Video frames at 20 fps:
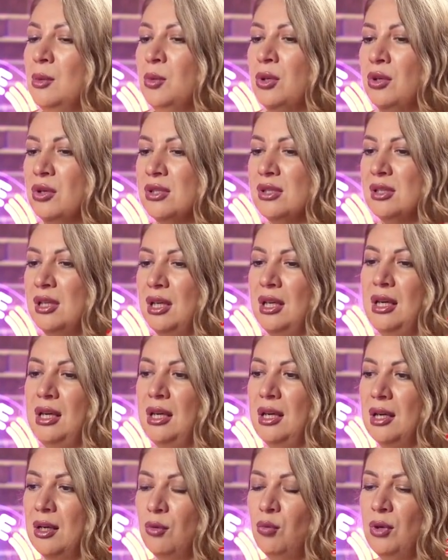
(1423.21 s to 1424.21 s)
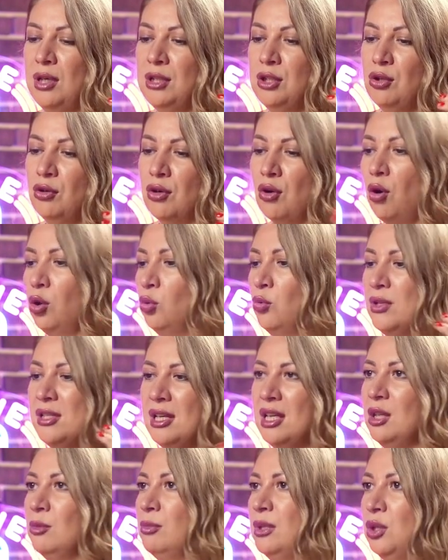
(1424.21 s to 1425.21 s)
Because when you're always
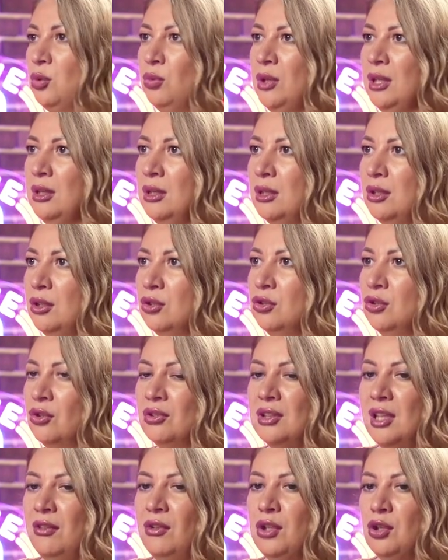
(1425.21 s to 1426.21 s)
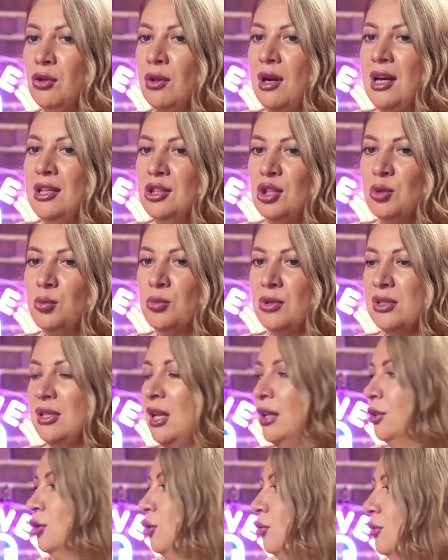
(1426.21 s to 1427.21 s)
in between, you're not giving your
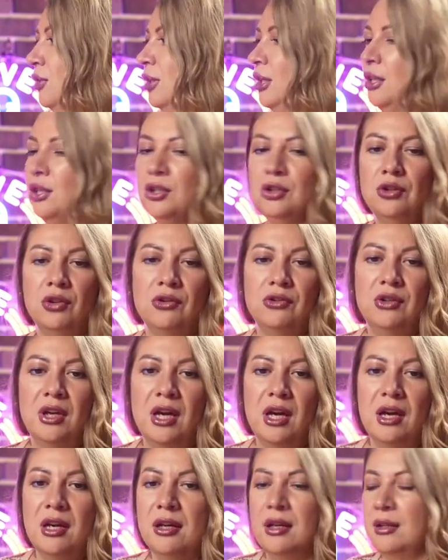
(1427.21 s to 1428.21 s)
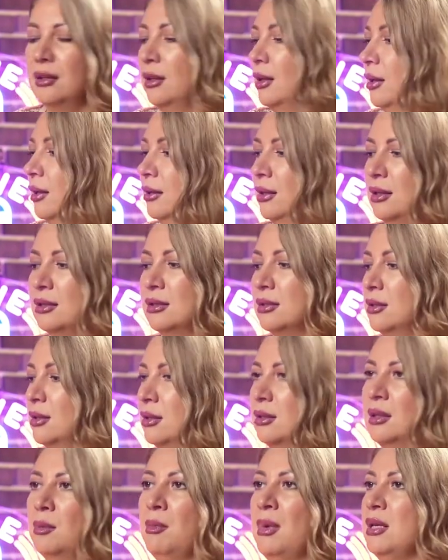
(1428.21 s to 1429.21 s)
100%, not here, not there, and
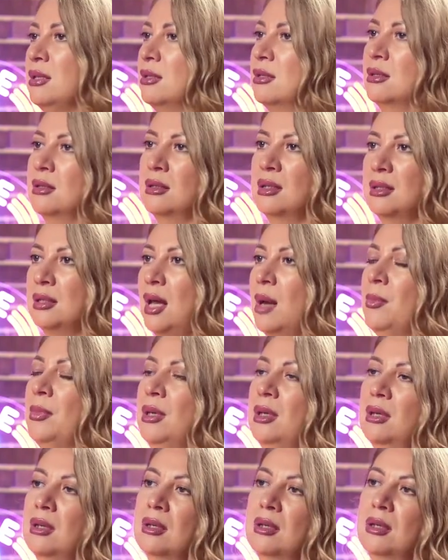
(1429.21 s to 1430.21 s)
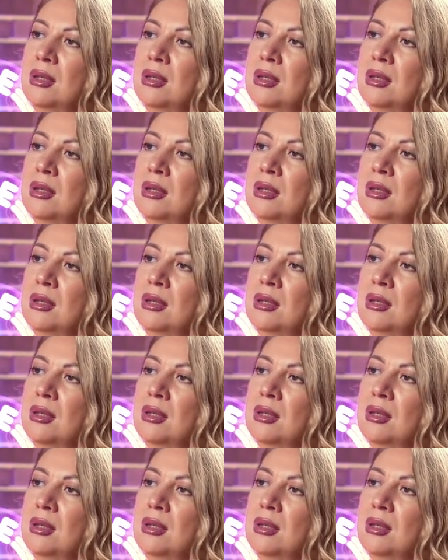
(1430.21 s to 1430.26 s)
the mess is happening.